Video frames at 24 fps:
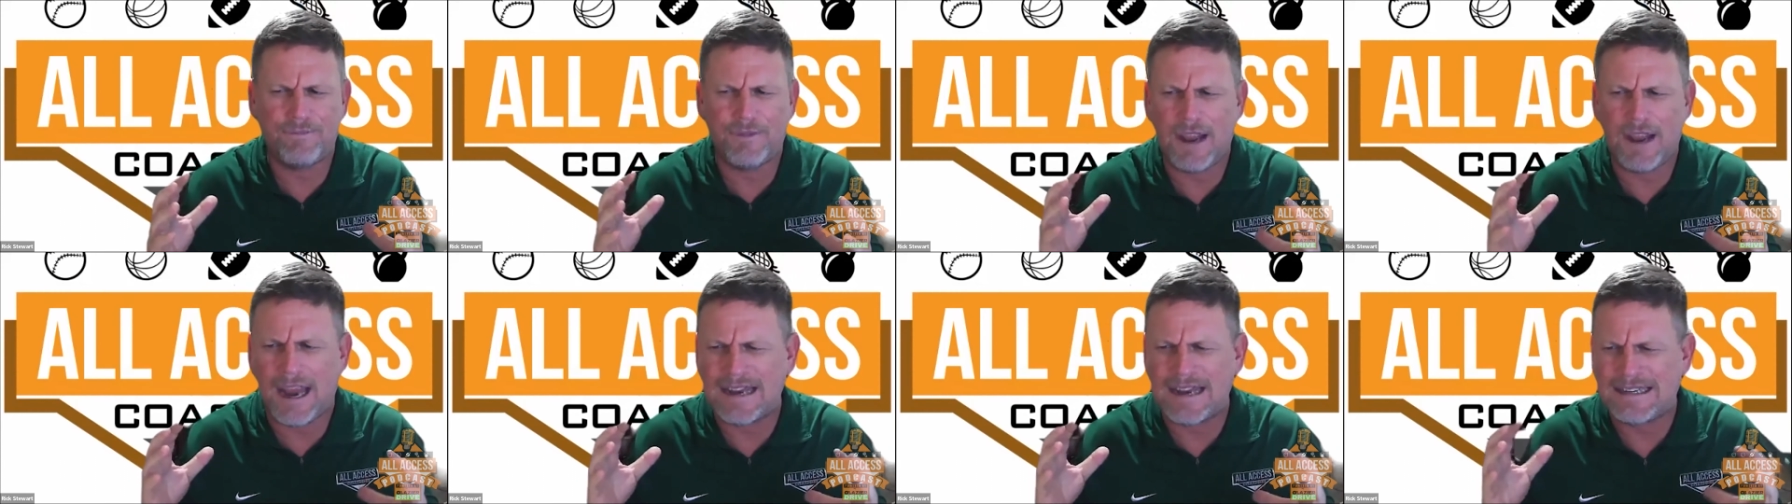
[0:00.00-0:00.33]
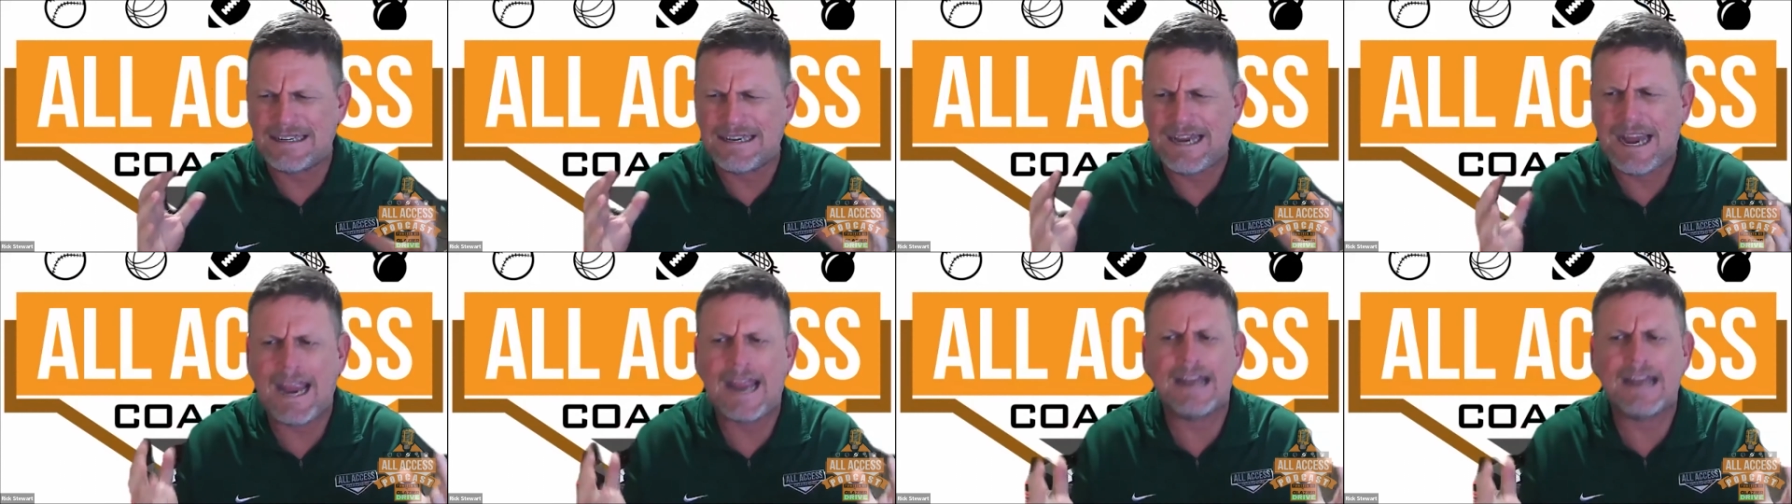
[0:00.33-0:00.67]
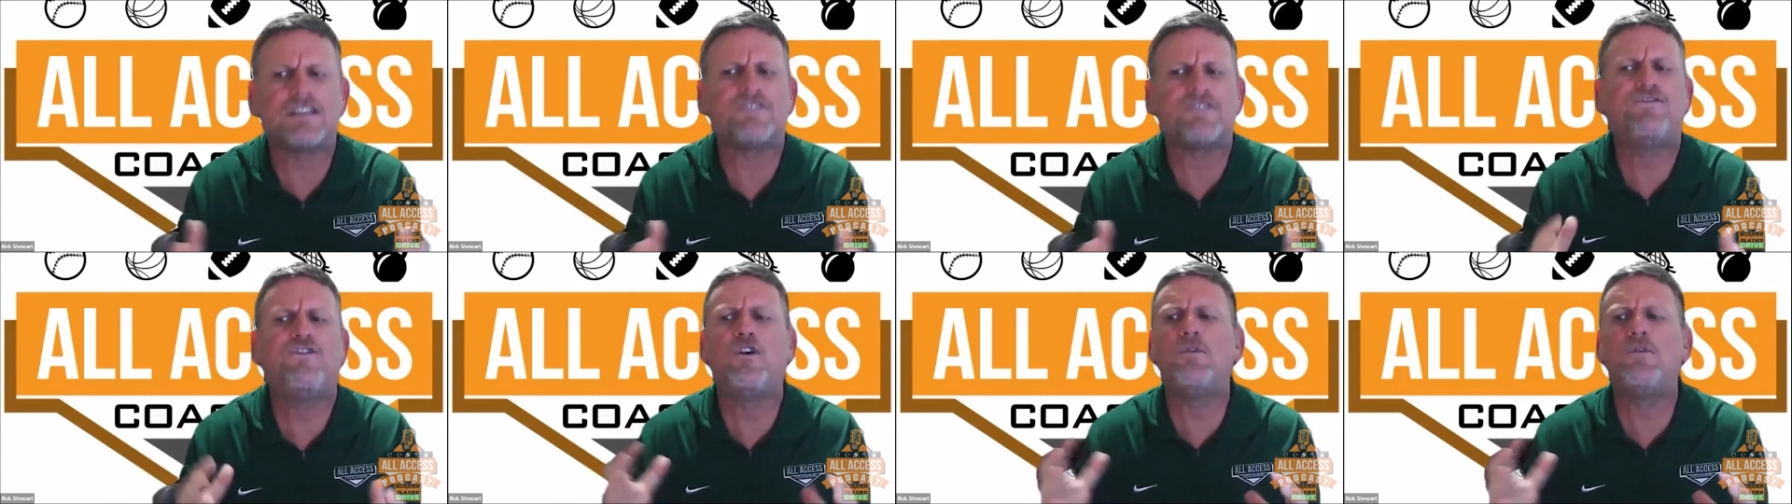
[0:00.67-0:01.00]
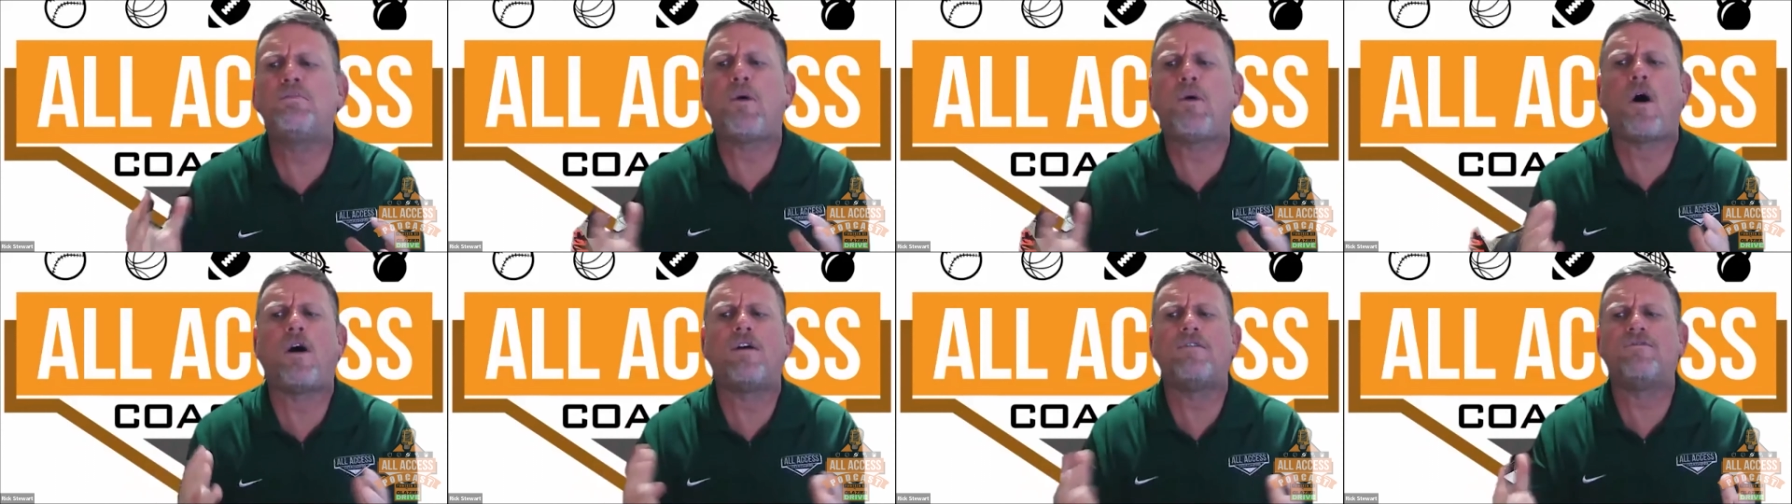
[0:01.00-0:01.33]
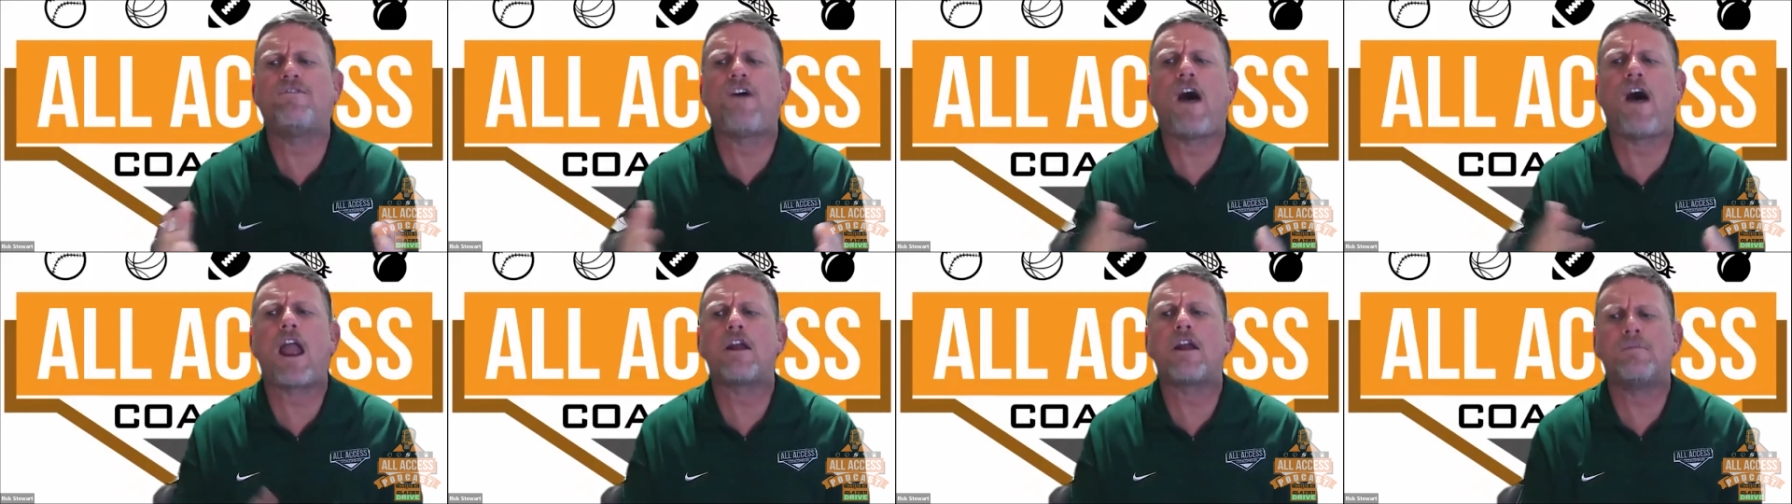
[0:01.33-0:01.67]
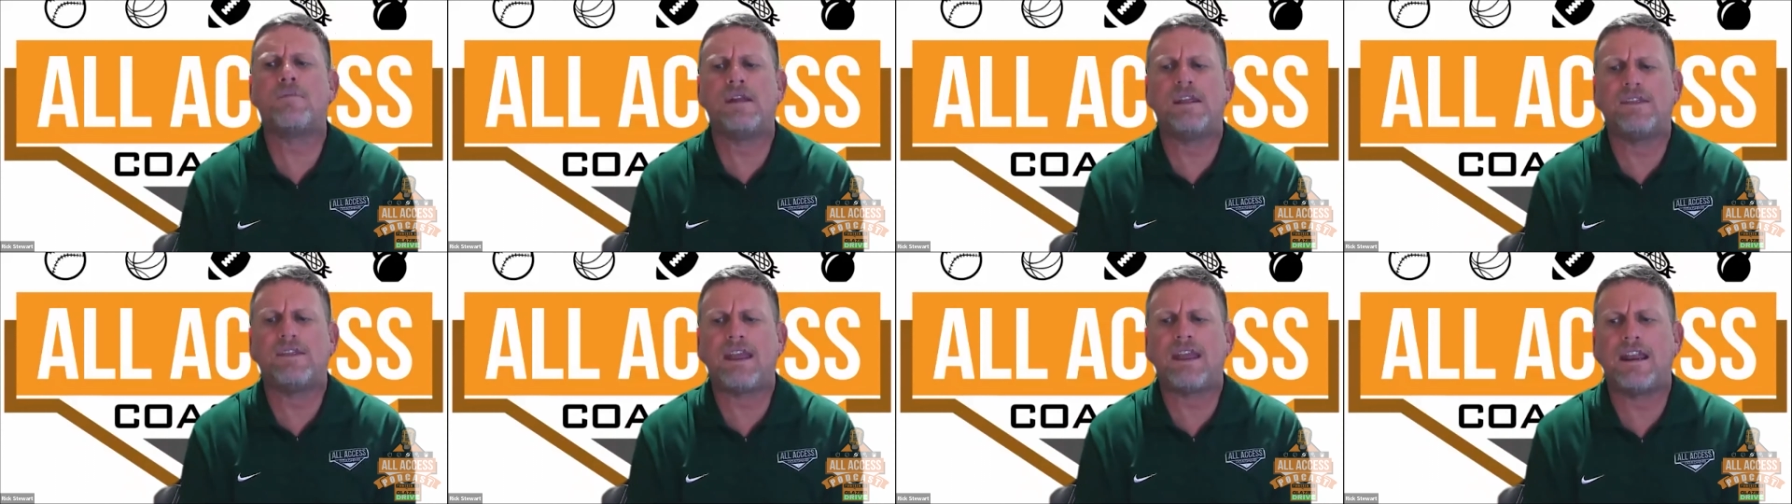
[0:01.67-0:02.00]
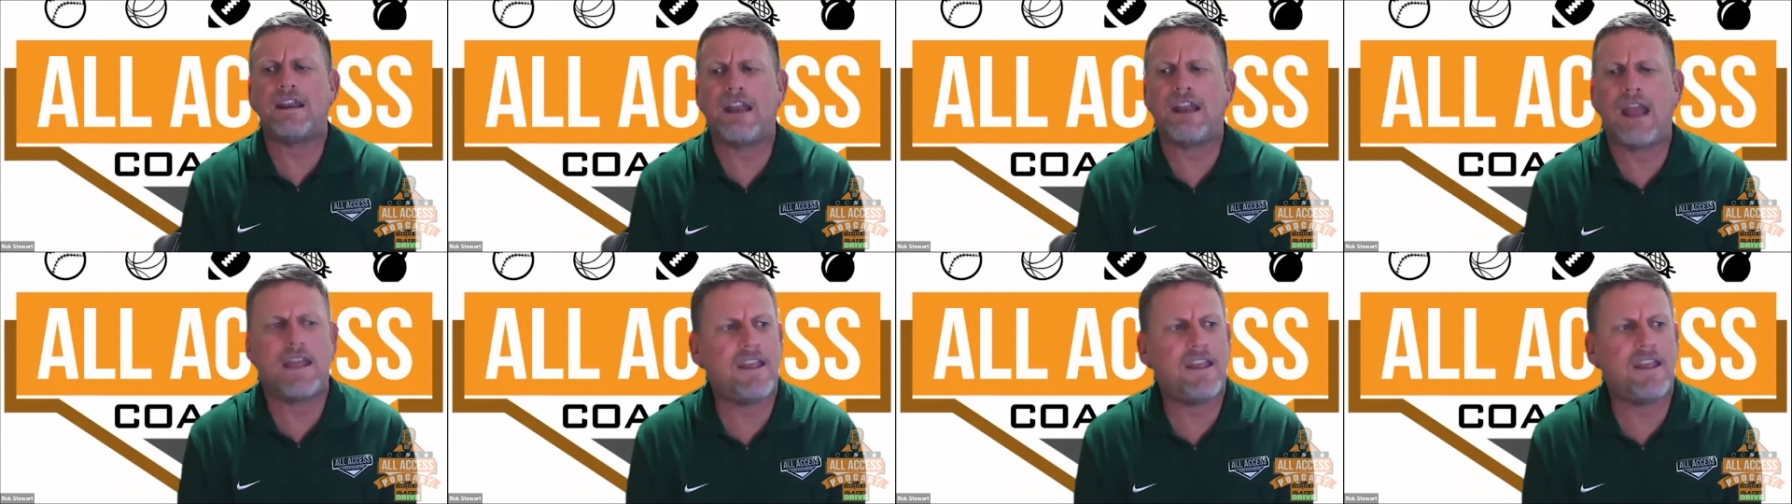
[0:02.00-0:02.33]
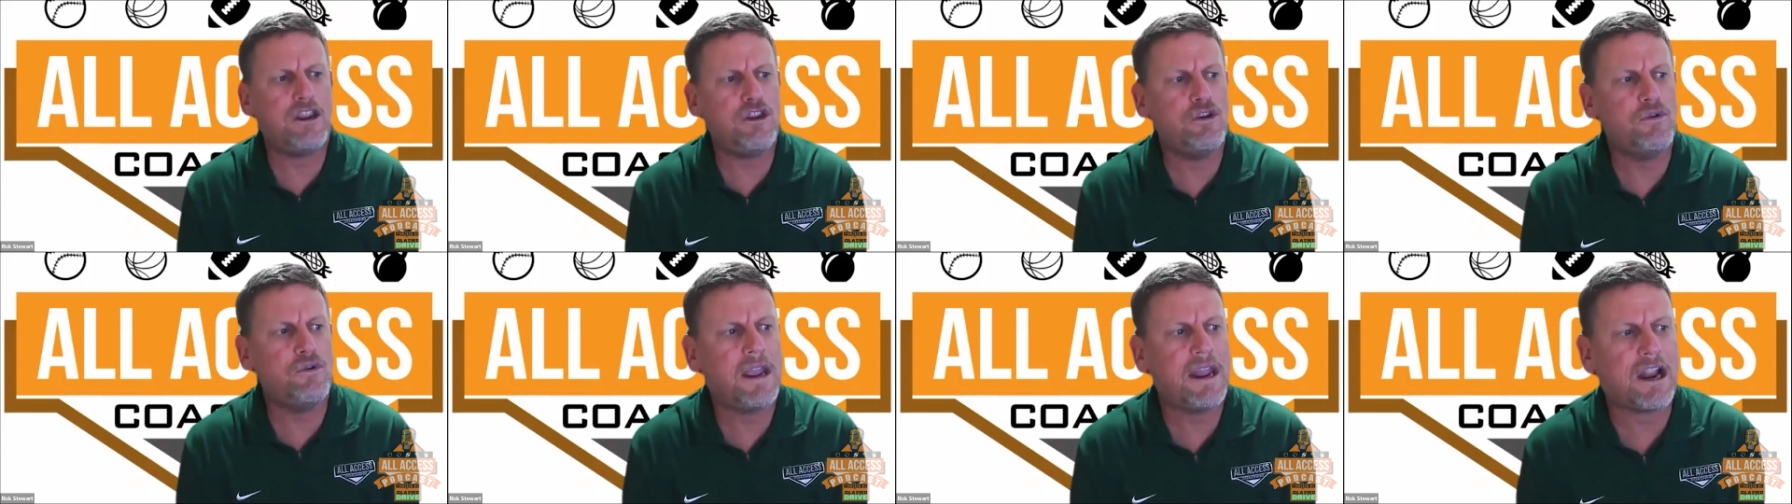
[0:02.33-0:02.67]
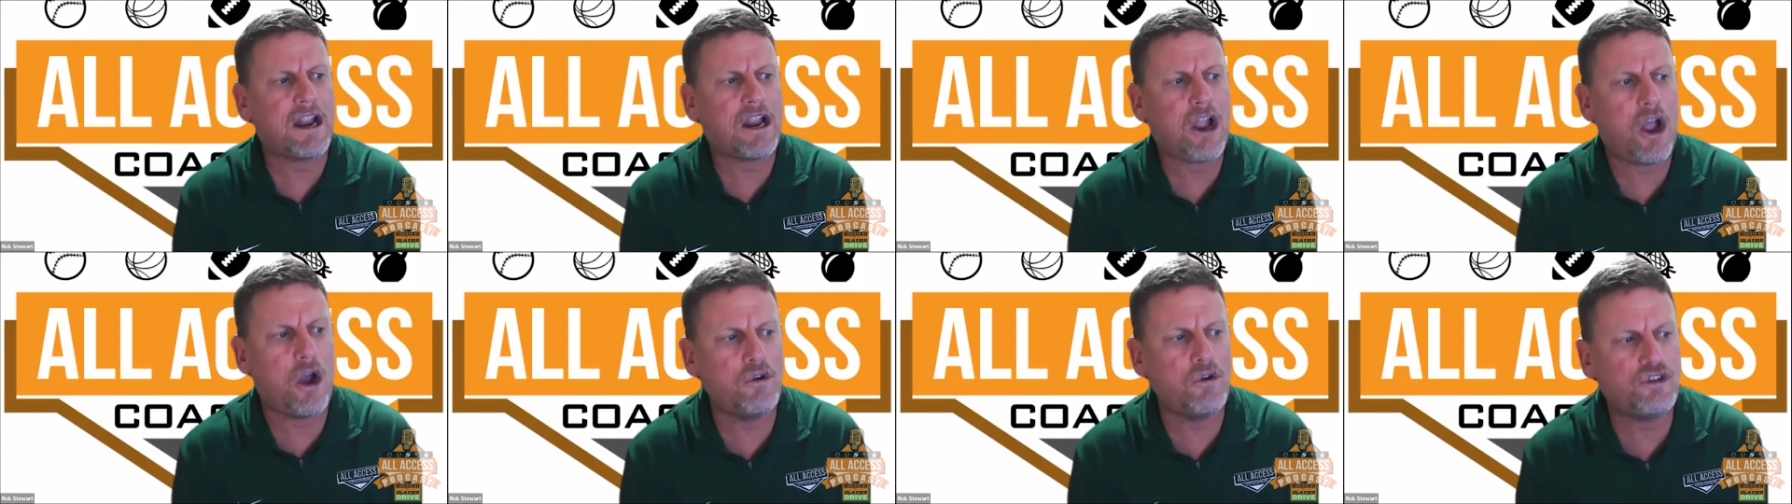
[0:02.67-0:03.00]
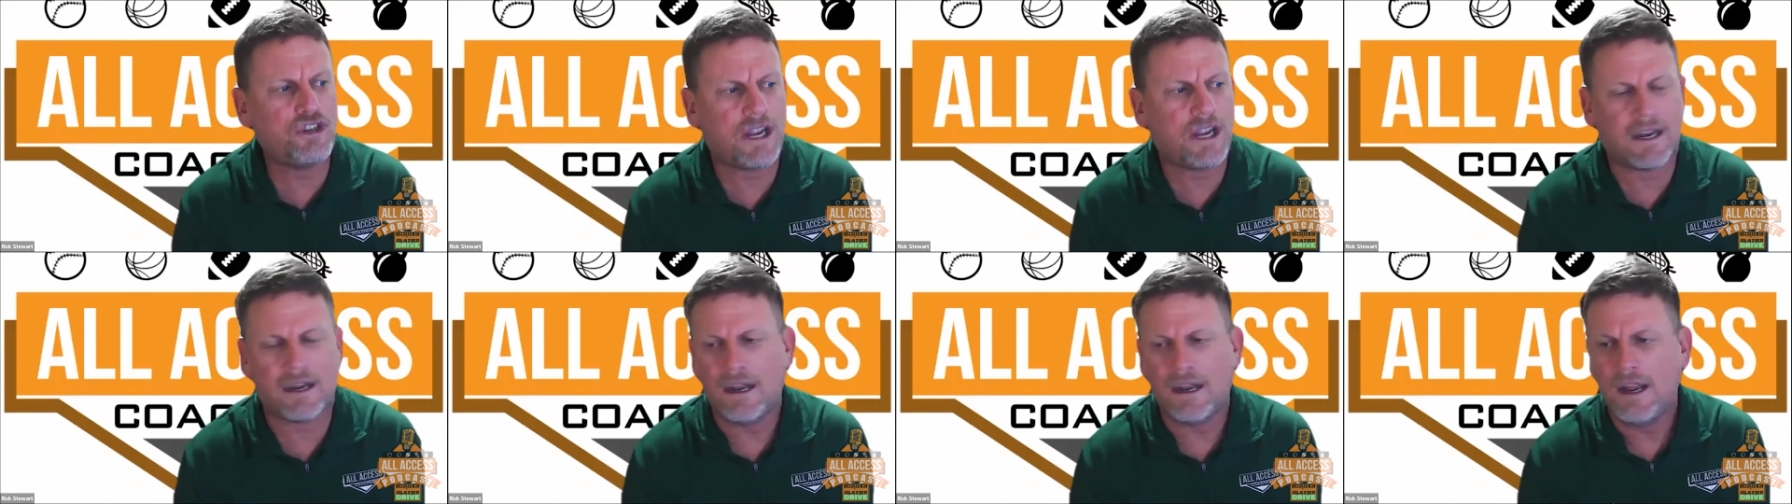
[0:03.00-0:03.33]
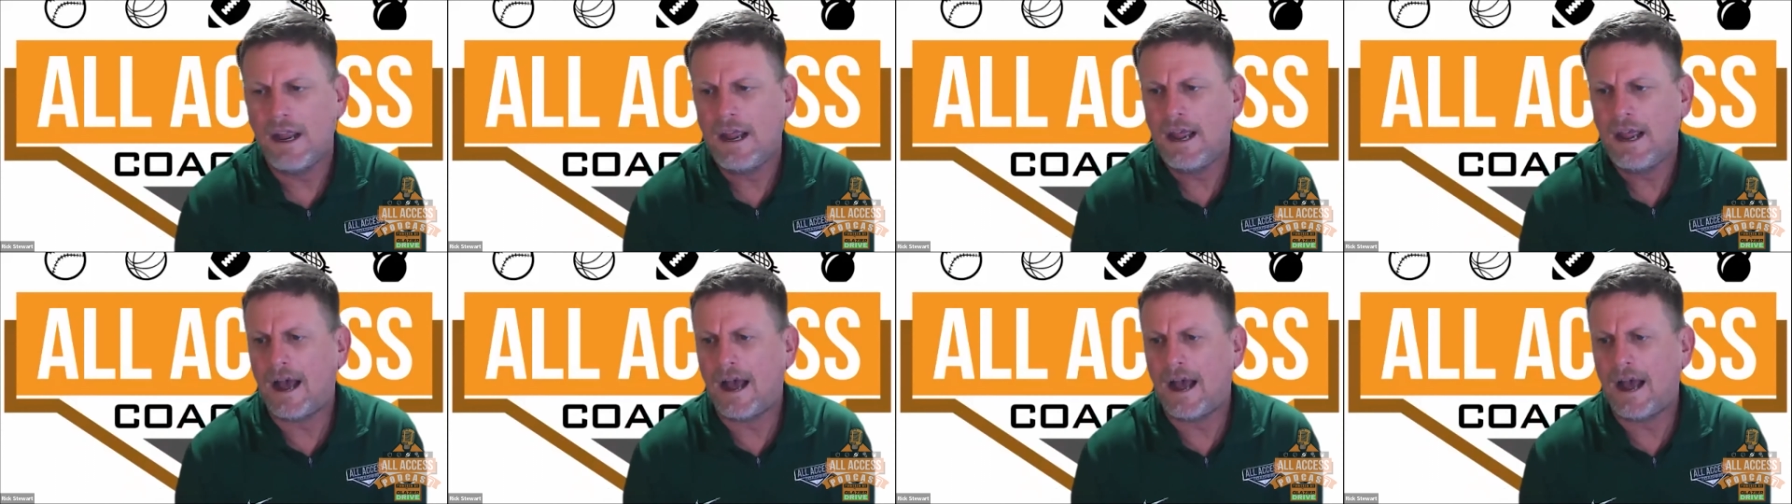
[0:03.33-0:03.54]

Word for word: intense football environment that you get a coach in.